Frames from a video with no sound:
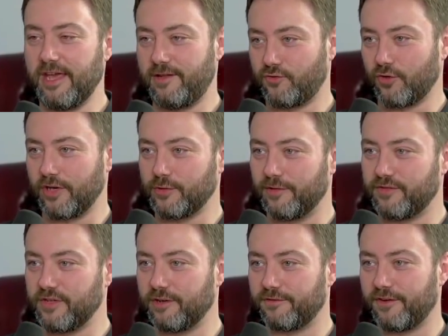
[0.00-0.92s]
tried to
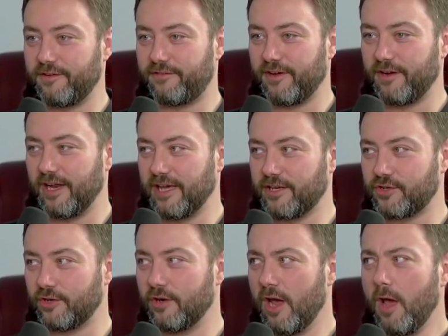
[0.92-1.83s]
overturn a free and fair
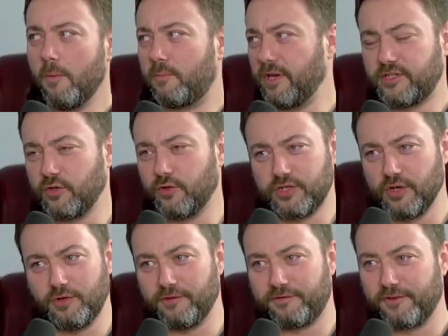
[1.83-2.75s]
election, but it's
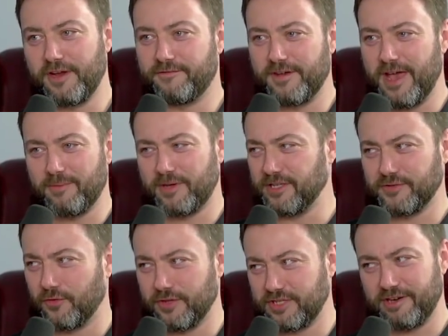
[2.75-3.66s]
also not free and fair because of
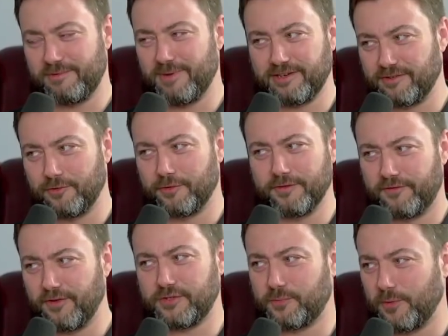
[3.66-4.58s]
all the gerrymandering and all the
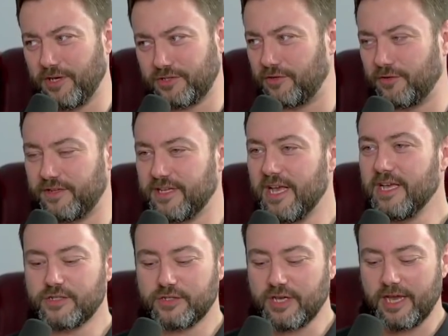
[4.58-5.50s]
voter suppression. So
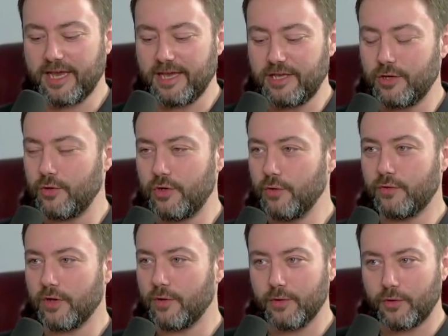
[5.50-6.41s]
it's like, okay, you
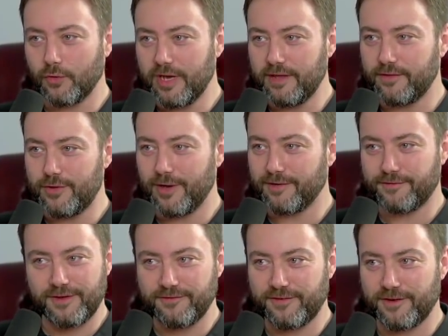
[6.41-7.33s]
don't agree that you have
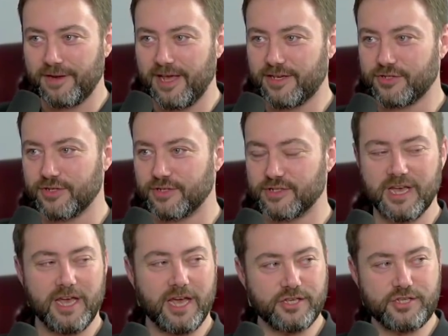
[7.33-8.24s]
free and fair elections.
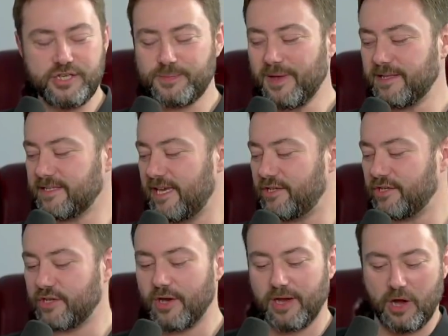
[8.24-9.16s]
And she spends
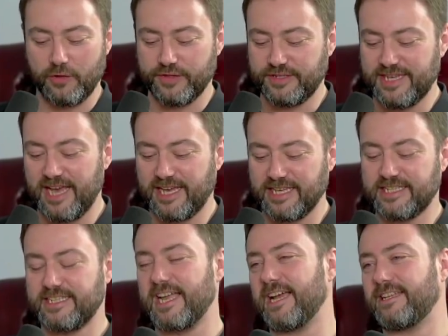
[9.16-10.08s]
ages going, oh, the deck is
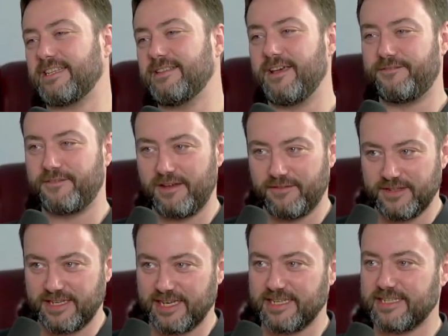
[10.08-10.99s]
stacked in their favor. The
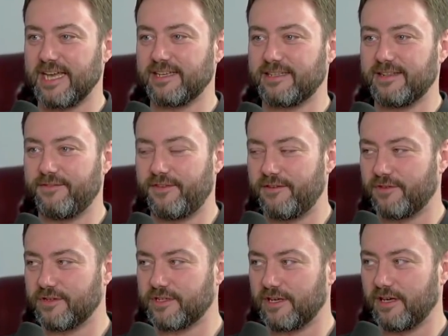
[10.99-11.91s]
deck is stacked in their favor.
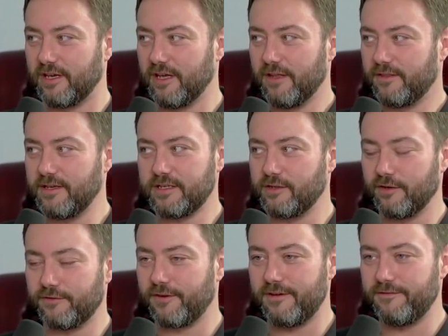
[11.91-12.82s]
And it's like, then it's not a
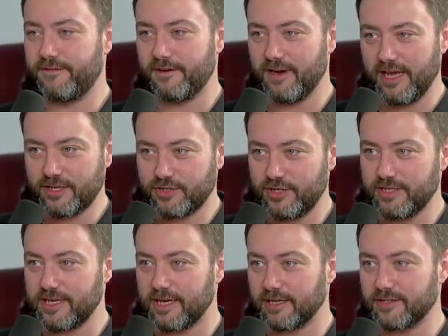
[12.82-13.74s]
free and fair election, is
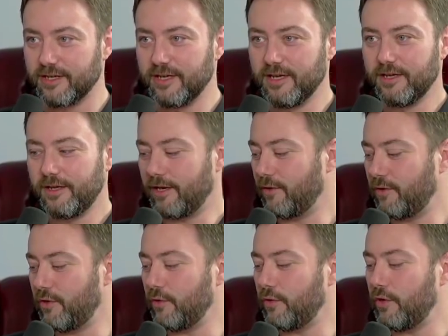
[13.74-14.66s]
it? Yeah.
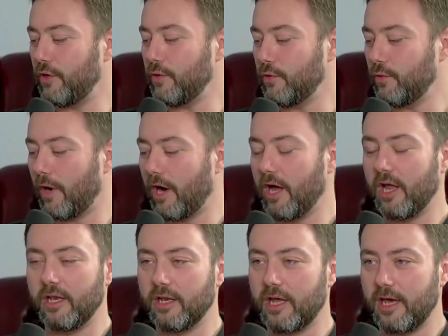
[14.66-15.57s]
You are
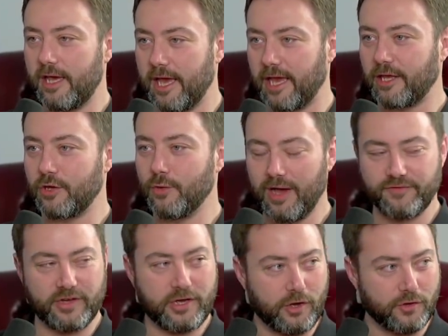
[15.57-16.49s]
lying. You
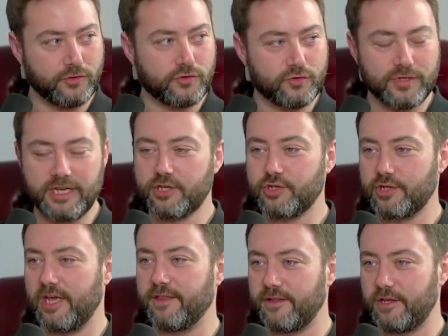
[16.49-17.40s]
have a contradiction
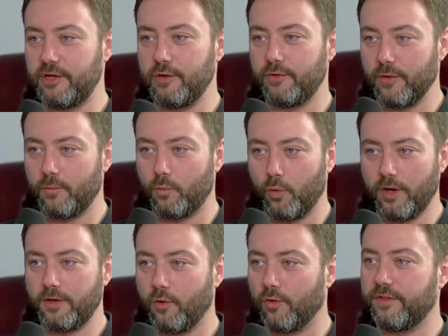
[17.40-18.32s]
here that
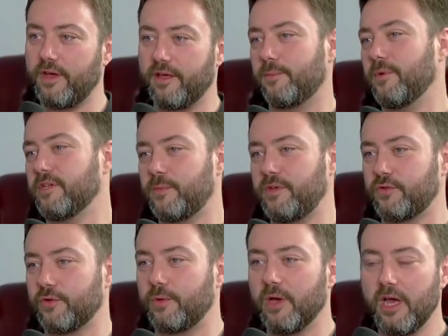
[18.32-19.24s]
one or the other must be
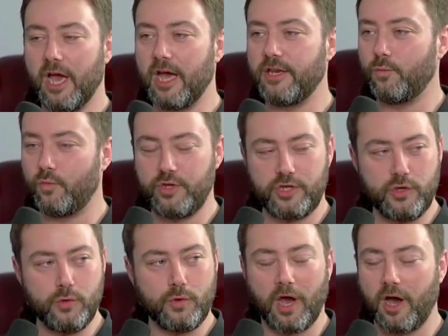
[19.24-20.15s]
true. And
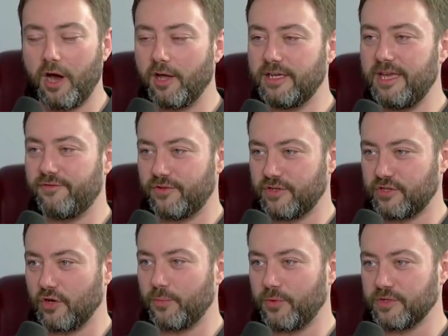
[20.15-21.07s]
you can't even
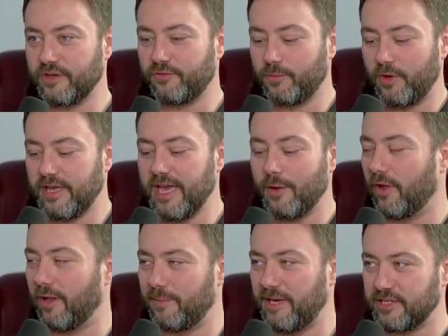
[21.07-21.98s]
stop yourself from going, yeah,
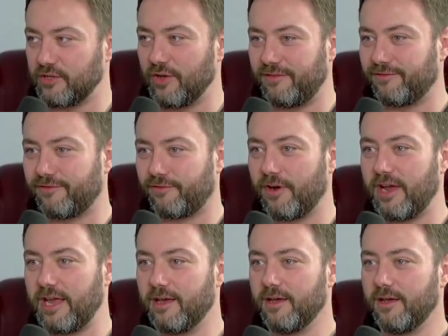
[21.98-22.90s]
well, I mean, it's not even
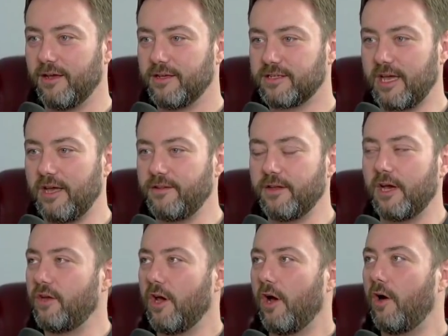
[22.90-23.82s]
free. It's like,
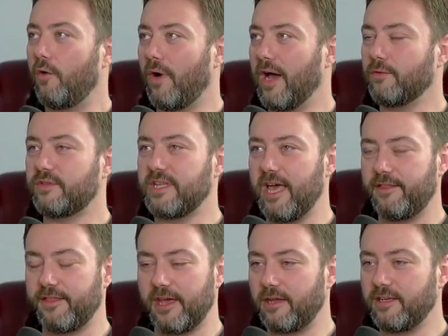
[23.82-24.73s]
and oh, how dare
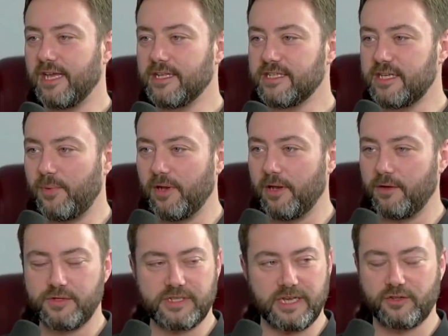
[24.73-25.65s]
they? Nancy
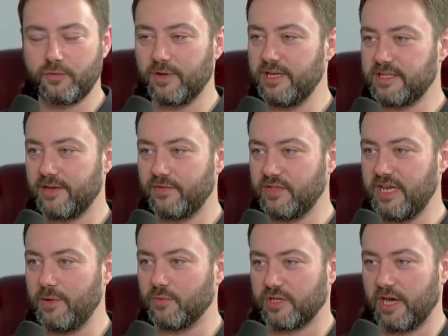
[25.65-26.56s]
Pelosi in
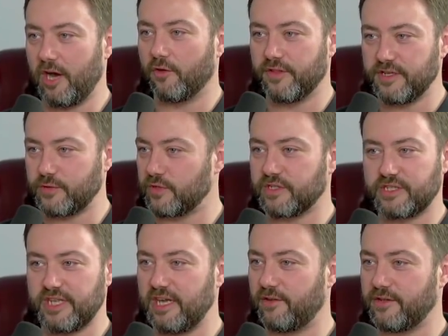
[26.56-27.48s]
2017 was like, oh, this was a
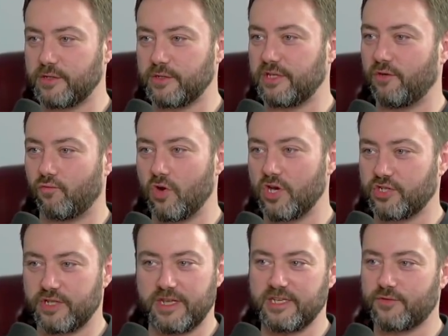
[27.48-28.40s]
steal. This was steal.
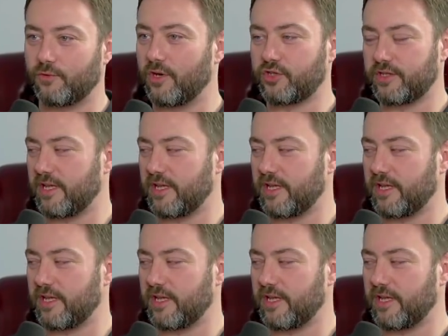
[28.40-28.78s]
Russia this, Russia